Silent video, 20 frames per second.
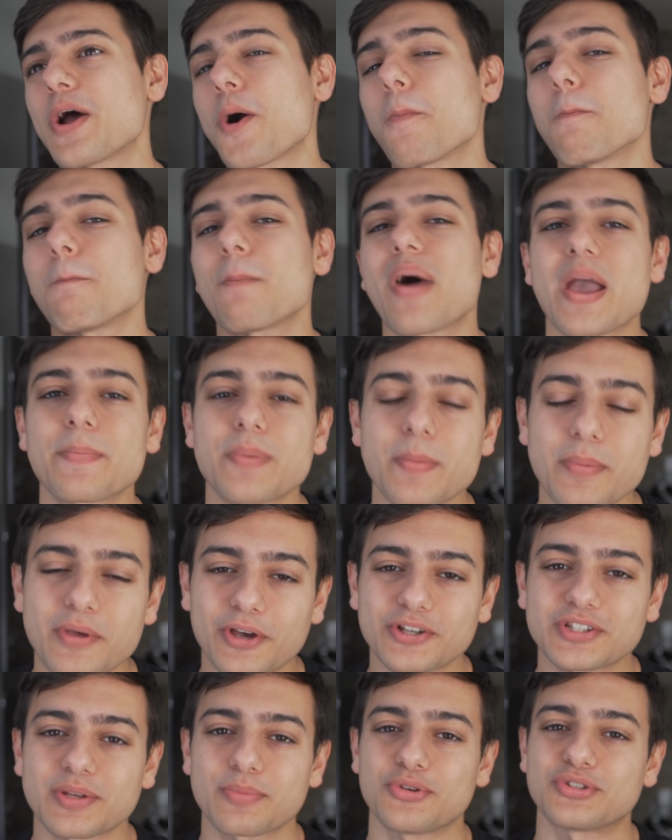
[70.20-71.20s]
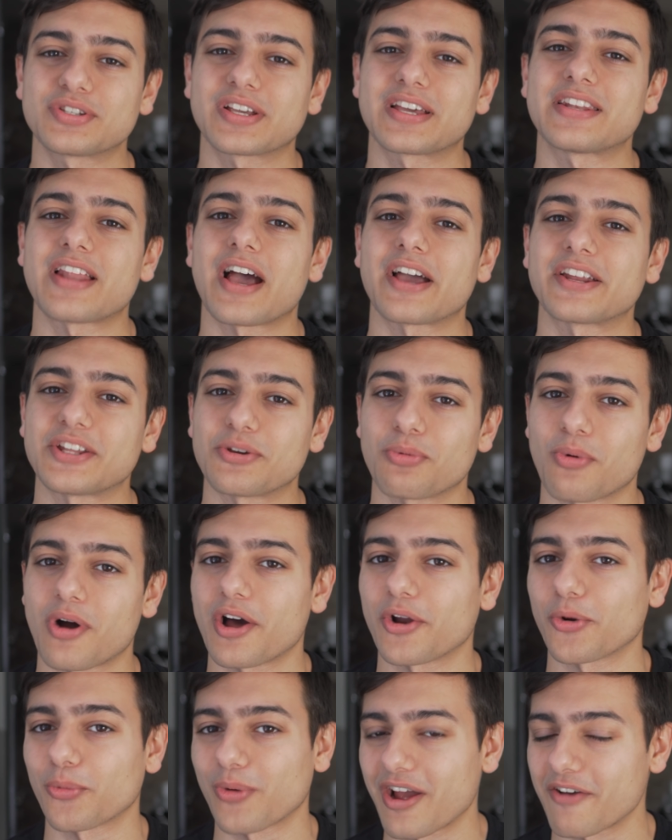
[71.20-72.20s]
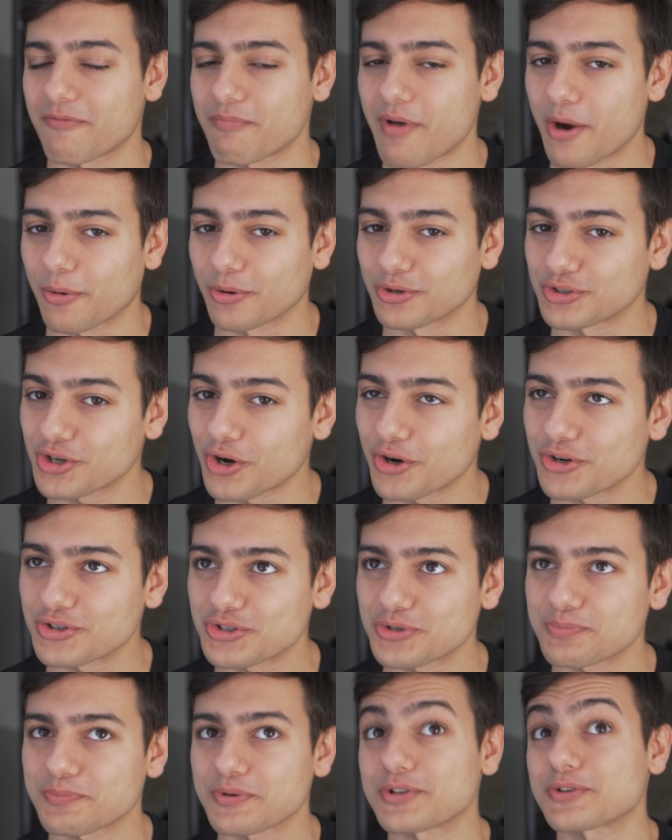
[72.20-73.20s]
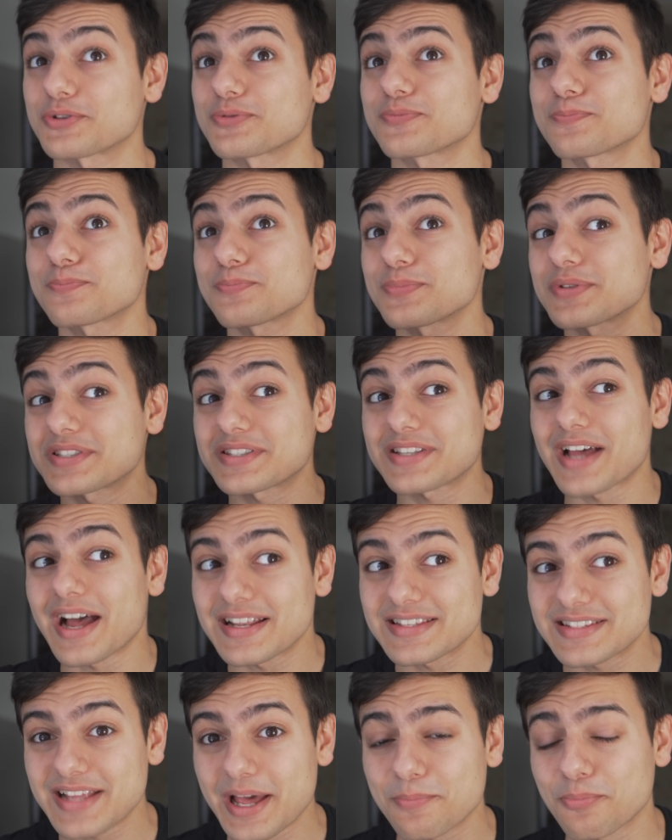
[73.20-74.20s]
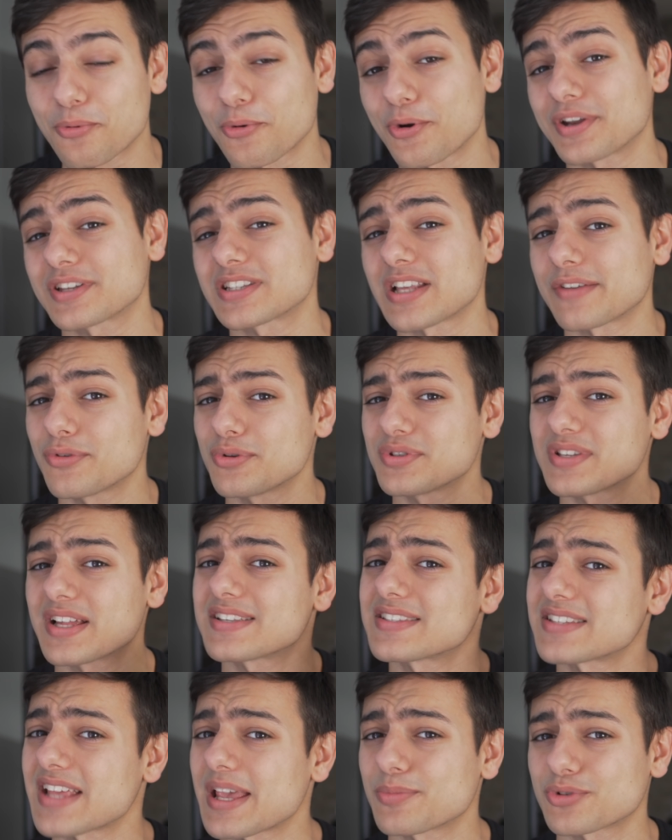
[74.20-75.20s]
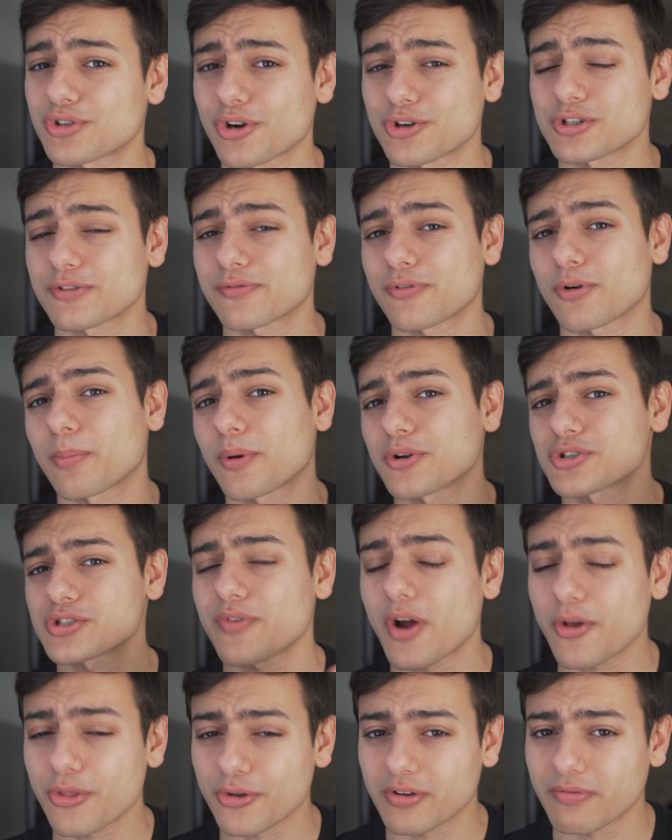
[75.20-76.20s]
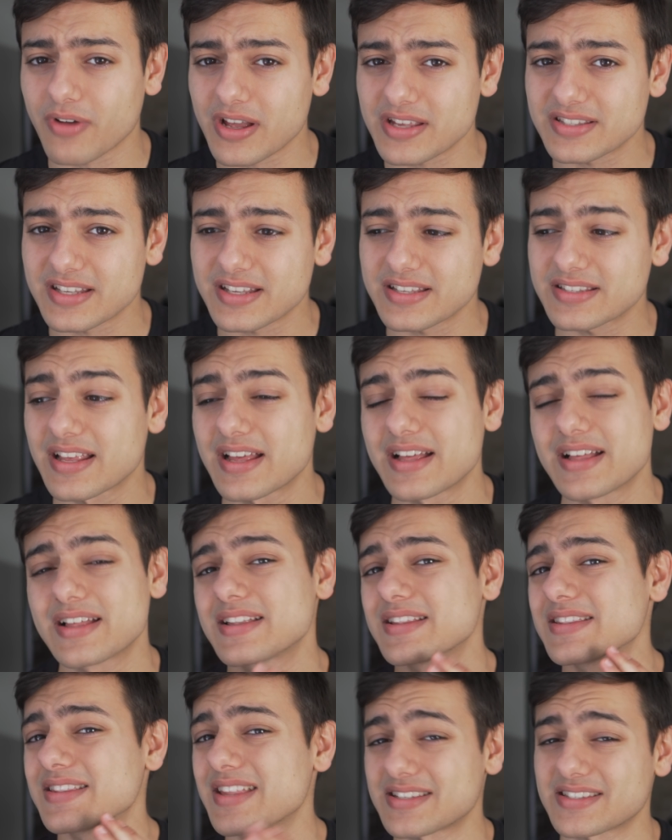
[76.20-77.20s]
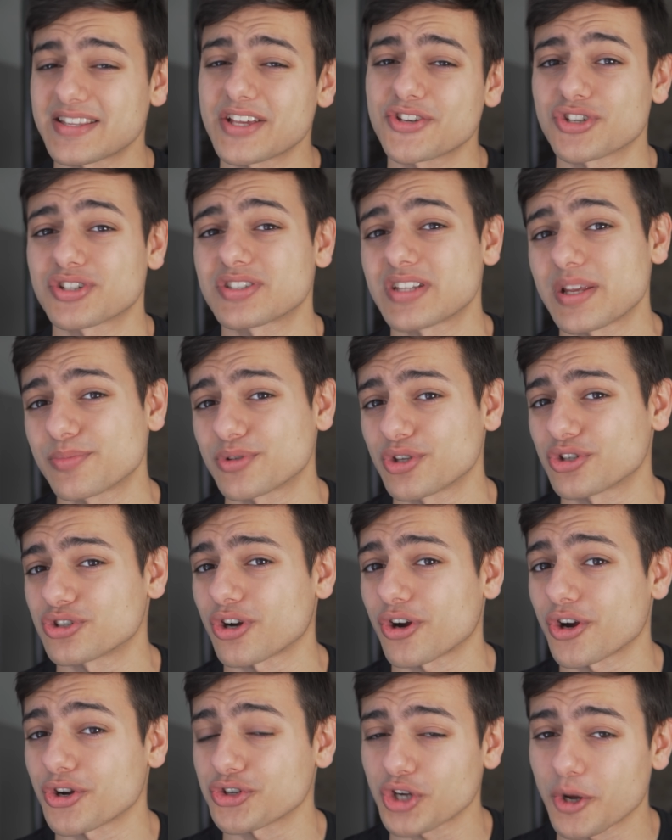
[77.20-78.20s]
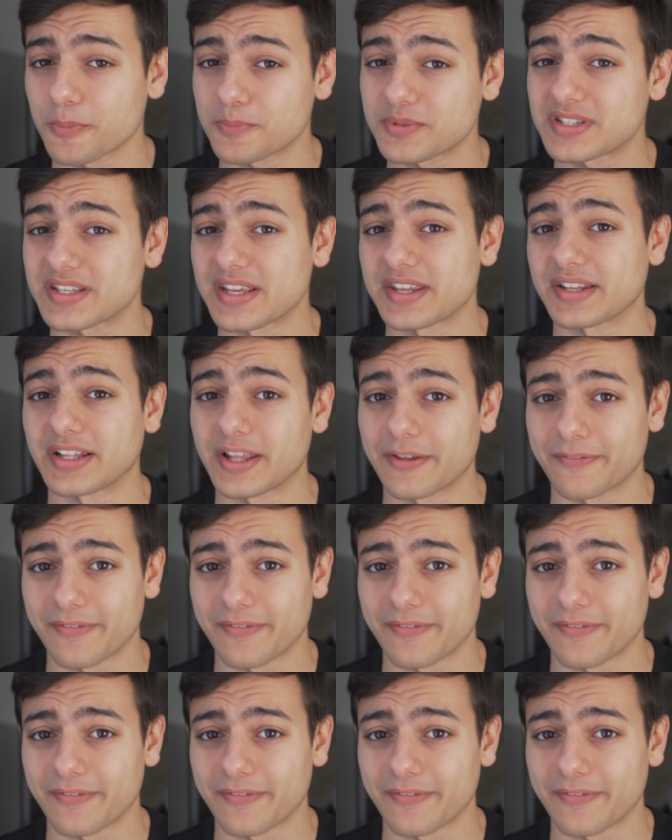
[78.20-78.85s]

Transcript: Now it might be because I'm using a 90 watt RAVPower charger, but besides that point, I've used that same charger for a bunch of other devices, this thing just seems to charge obscenely